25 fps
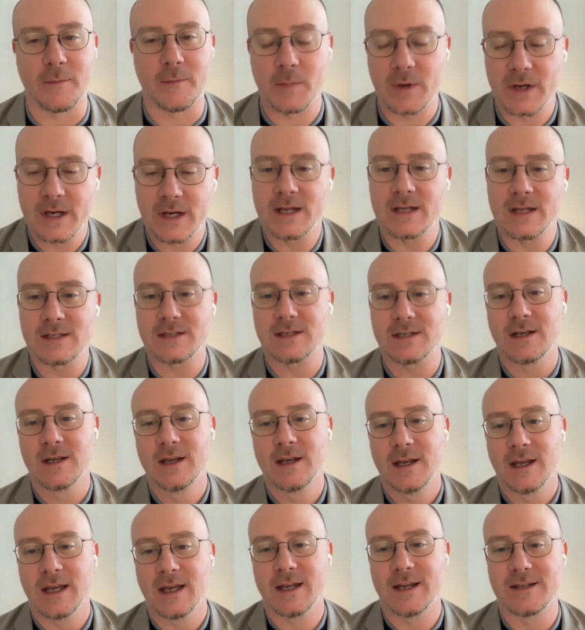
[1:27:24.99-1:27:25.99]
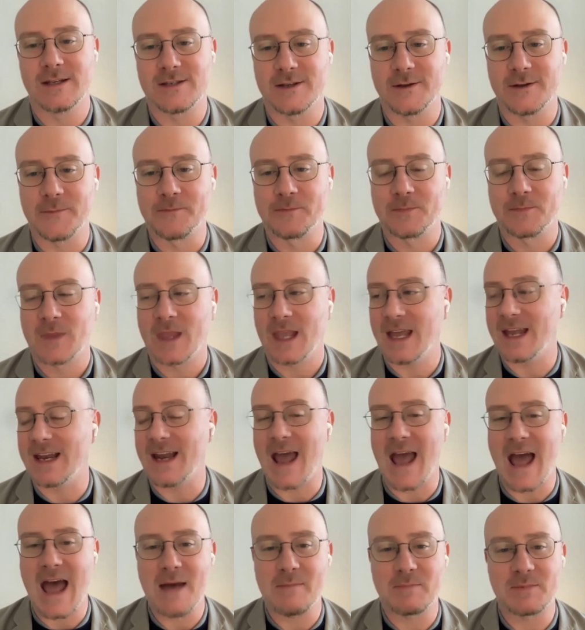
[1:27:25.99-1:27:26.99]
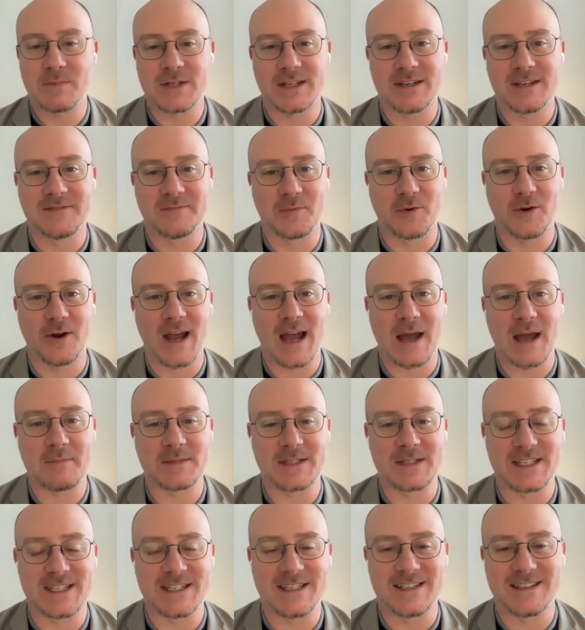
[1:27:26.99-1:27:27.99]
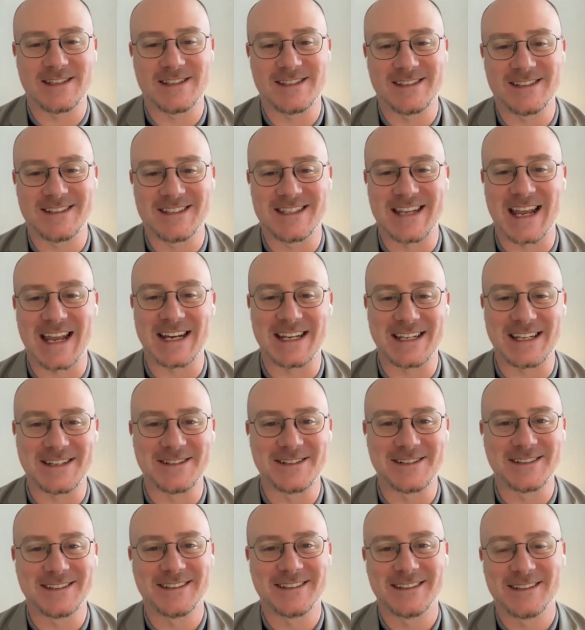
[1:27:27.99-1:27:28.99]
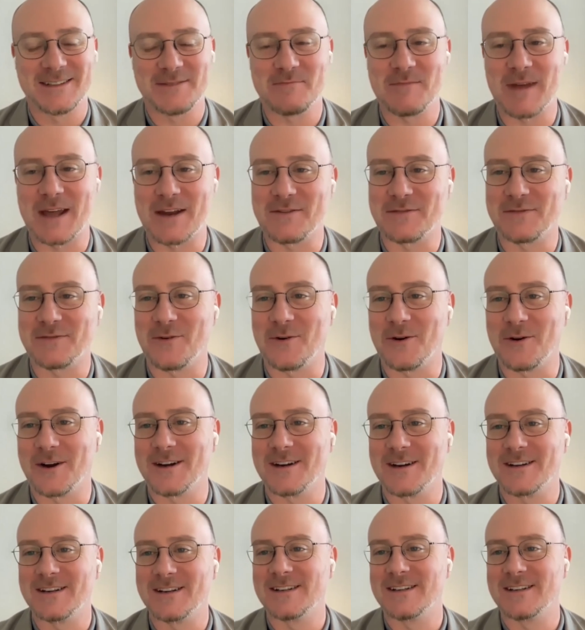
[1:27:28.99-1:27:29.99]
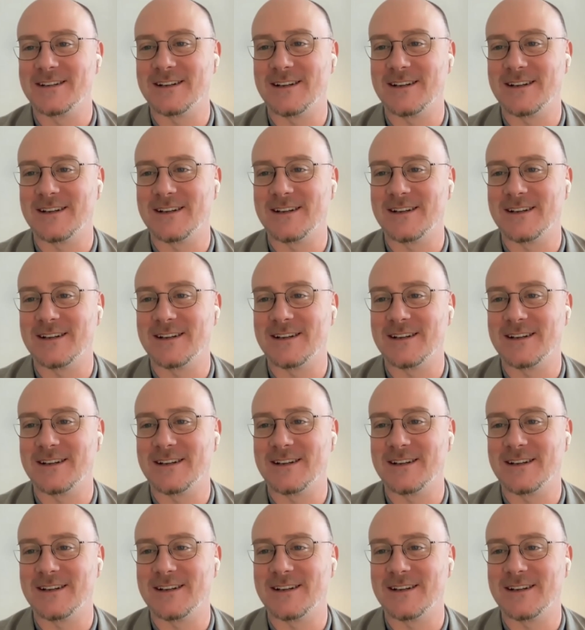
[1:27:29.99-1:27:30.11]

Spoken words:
But it is an apt, if perhaps dated, metaphor.